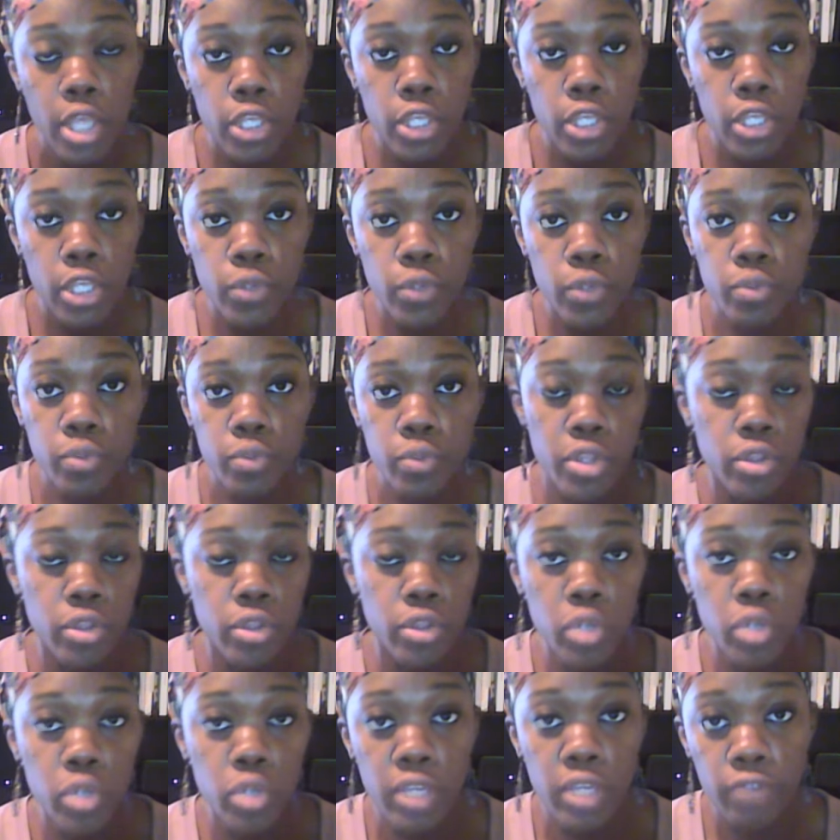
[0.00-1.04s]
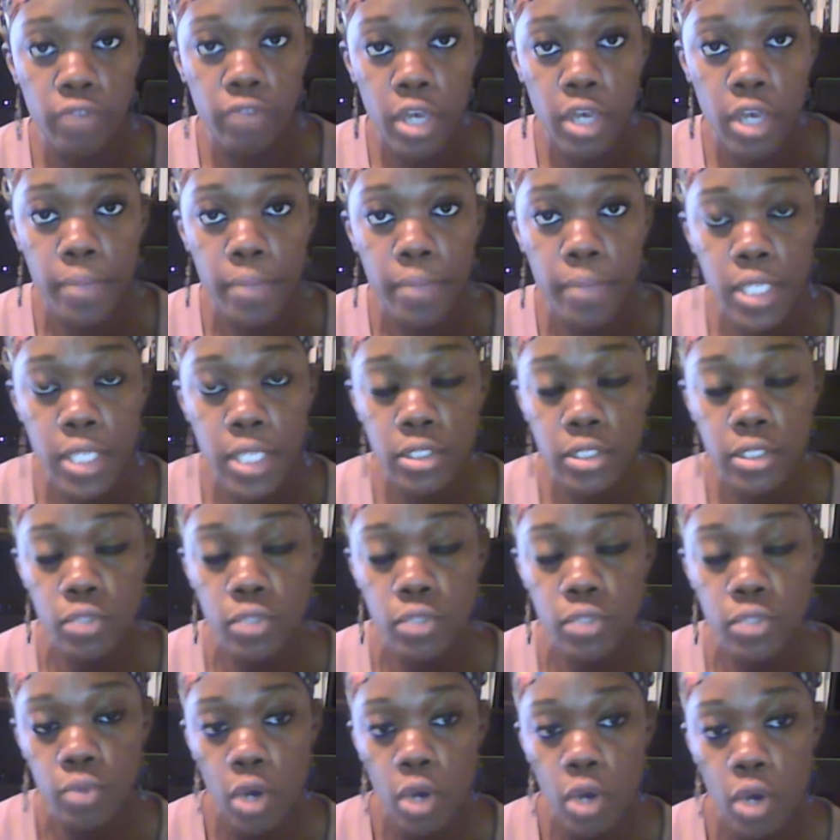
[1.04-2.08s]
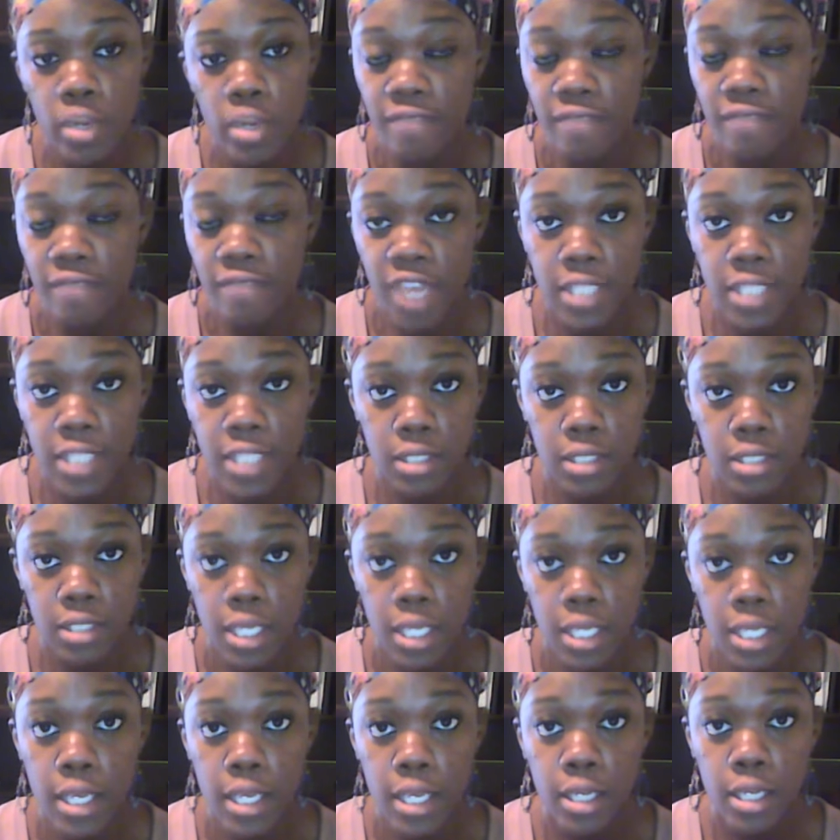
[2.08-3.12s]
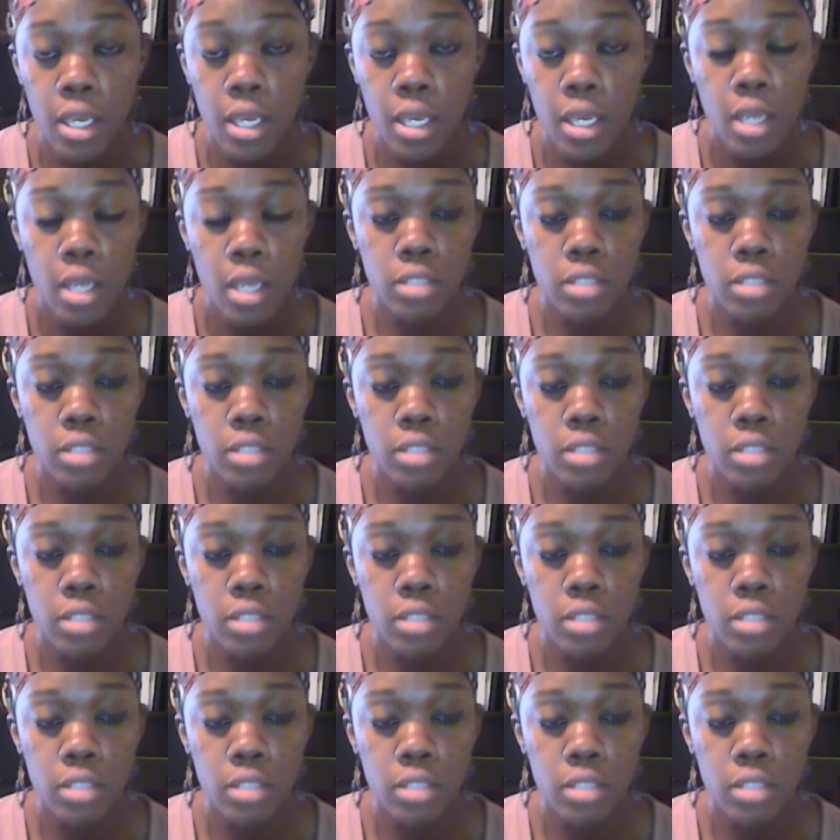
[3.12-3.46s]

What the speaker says: use when they're looking for companies to go and invest in.